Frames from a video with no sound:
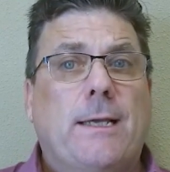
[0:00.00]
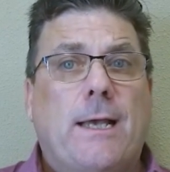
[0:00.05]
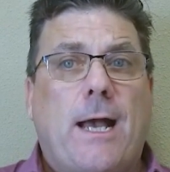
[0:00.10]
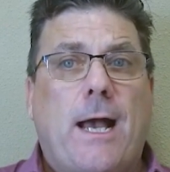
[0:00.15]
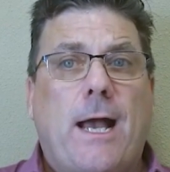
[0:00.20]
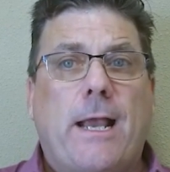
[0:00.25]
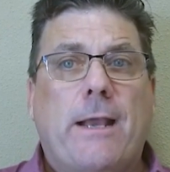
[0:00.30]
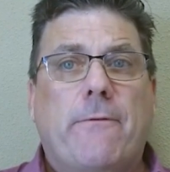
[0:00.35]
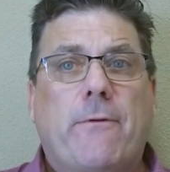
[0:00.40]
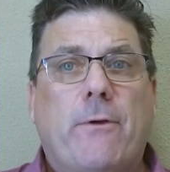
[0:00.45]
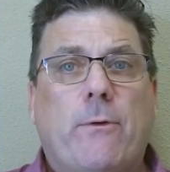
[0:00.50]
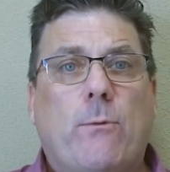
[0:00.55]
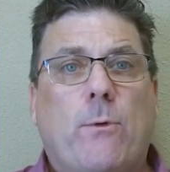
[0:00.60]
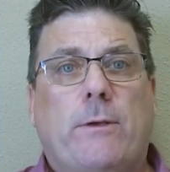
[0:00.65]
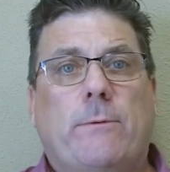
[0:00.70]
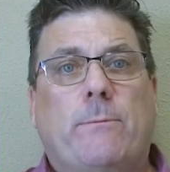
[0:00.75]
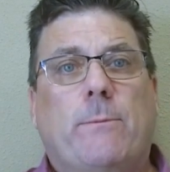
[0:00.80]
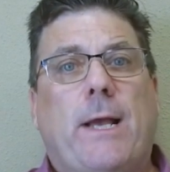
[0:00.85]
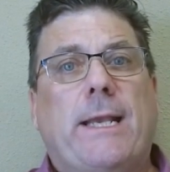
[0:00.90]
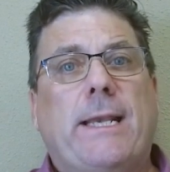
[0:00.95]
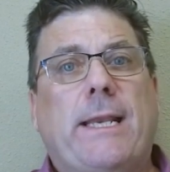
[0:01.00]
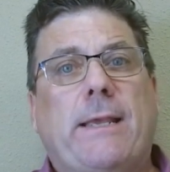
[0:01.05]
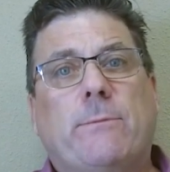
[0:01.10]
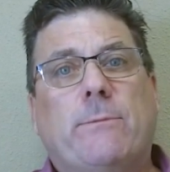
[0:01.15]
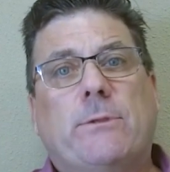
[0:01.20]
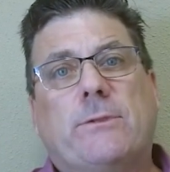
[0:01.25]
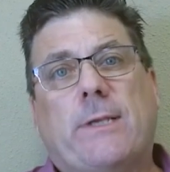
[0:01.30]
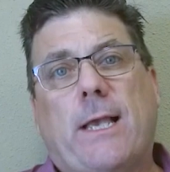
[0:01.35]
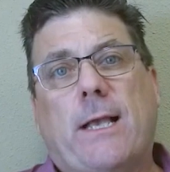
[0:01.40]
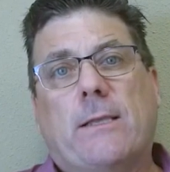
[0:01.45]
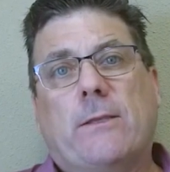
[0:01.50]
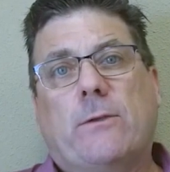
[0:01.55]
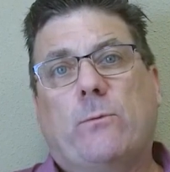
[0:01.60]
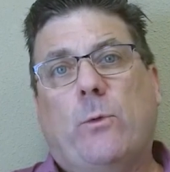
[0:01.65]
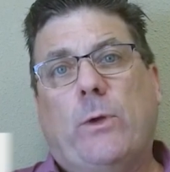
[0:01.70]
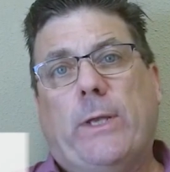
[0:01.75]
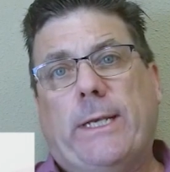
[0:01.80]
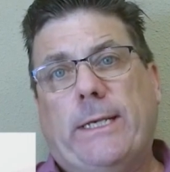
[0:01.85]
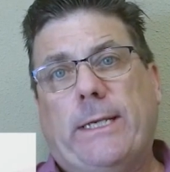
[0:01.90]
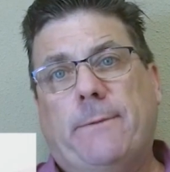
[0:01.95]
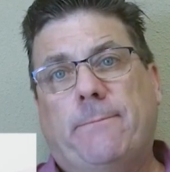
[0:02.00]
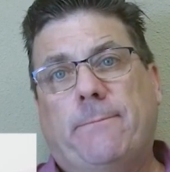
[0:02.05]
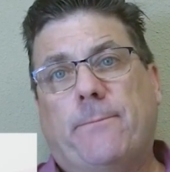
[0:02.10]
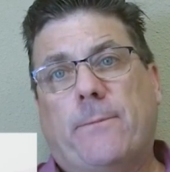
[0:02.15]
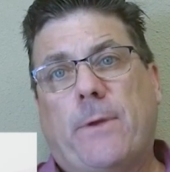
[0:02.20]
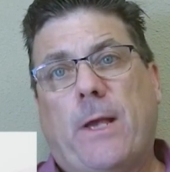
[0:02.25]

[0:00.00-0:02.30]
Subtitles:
Hi everyone, my name is Witte.